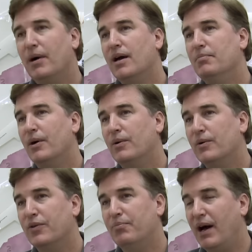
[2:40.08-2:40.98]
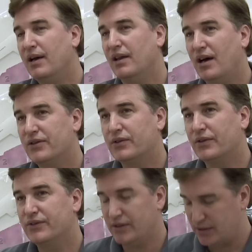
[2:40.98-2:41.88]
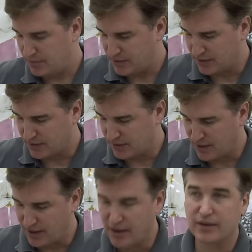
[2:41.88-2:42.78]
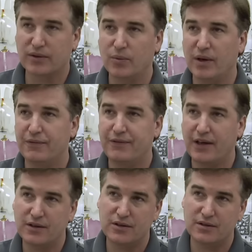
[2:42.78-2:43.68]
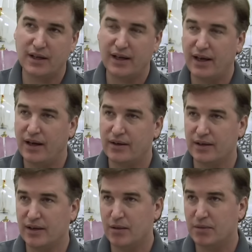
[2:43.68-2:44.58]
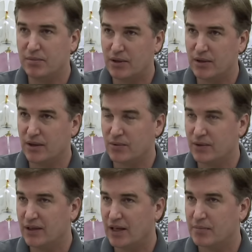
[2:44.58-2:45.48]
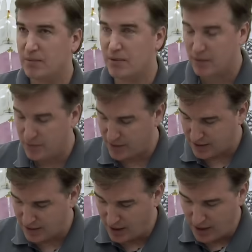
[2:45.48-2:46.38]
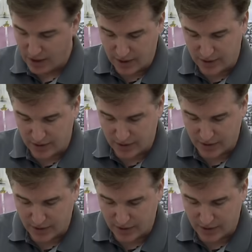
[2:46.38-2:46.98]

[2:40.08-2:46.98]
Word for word: by both biological systems. They're kind of like the way feathers lay out in a hummingbird, in a real hummingbird wing. And they're